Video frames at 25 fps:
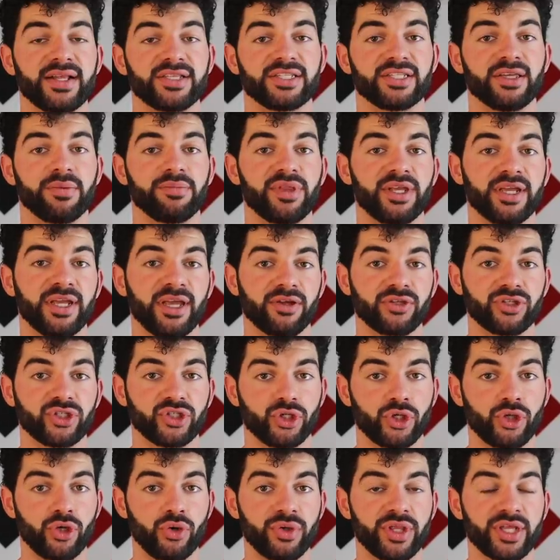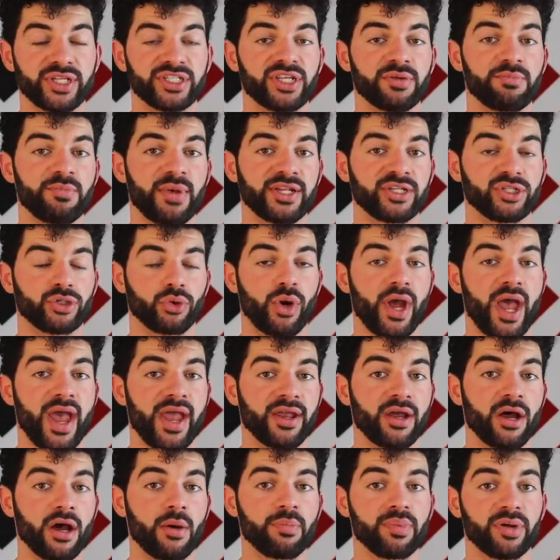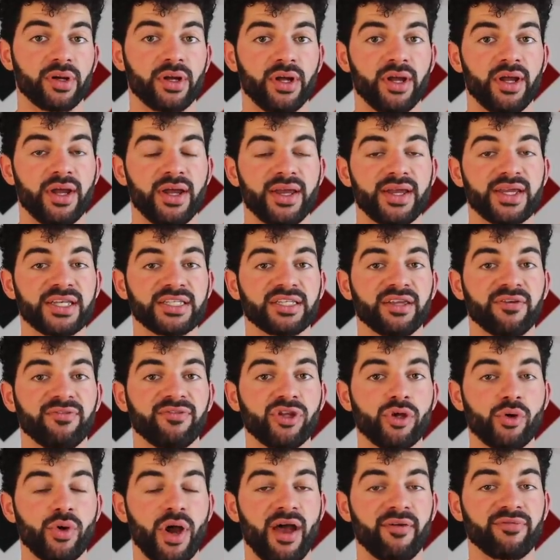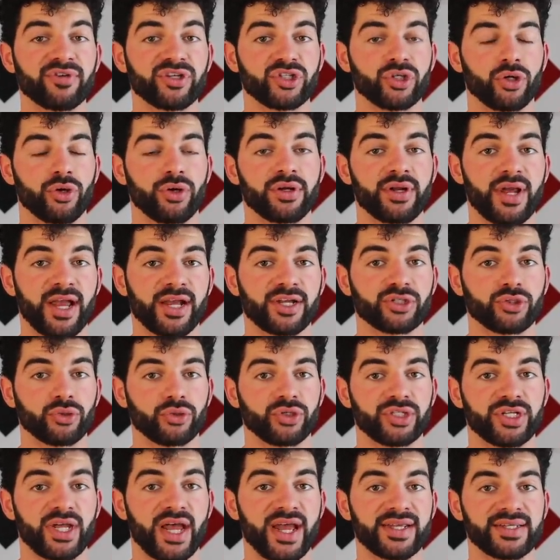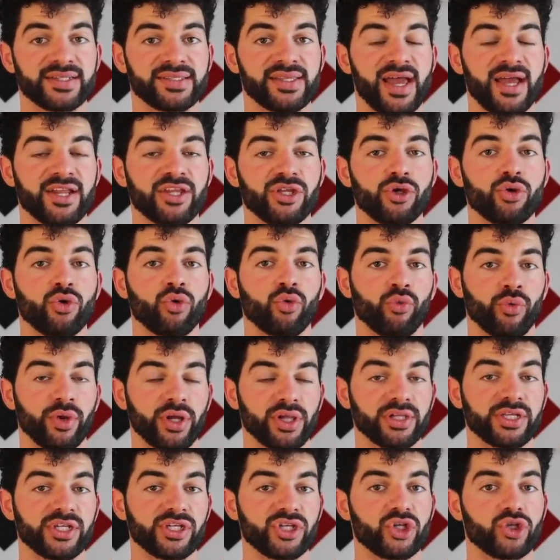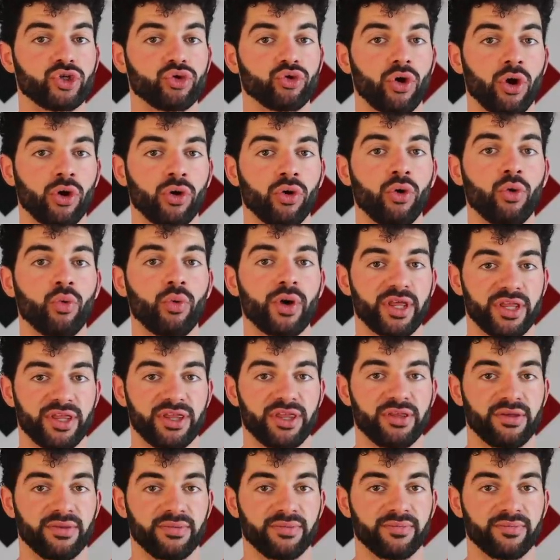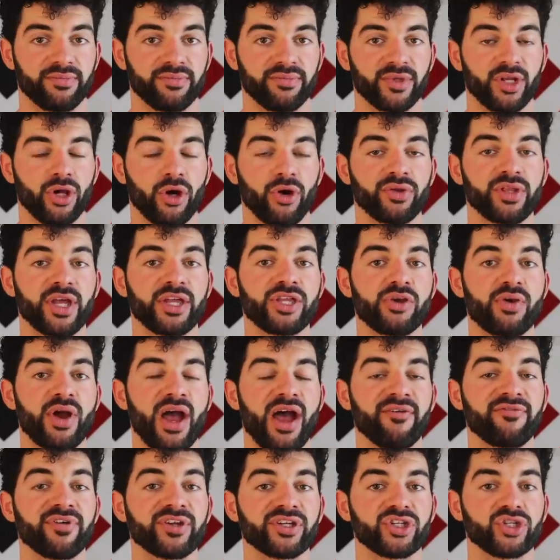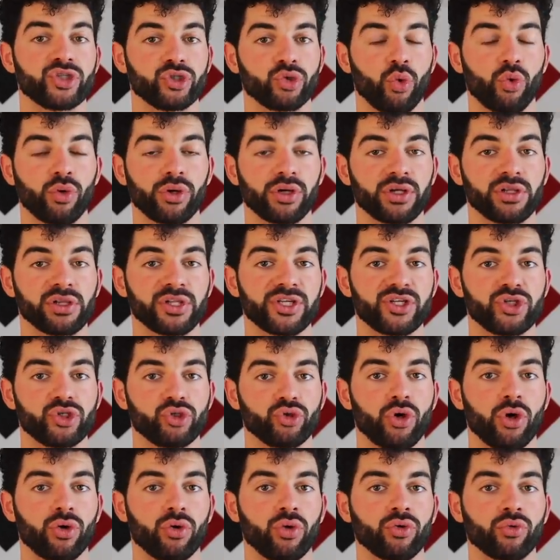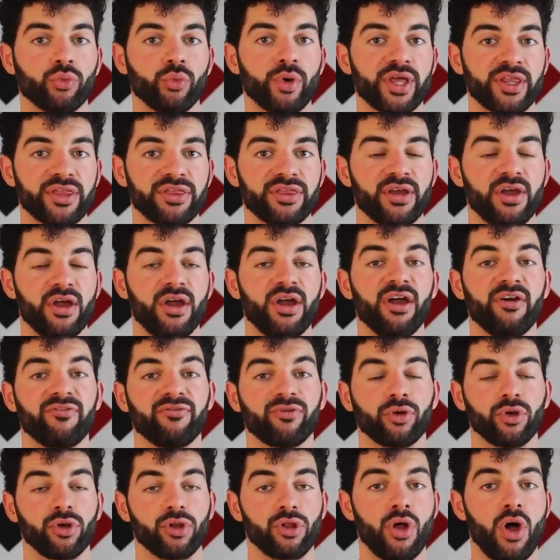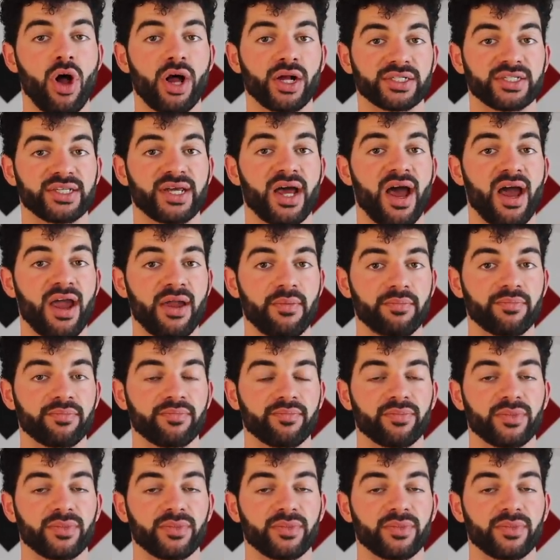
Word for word: And something else, too, that's a mental hangup is if you have a certain exercise that you really struggle with or that you have historically struggled with for a long time.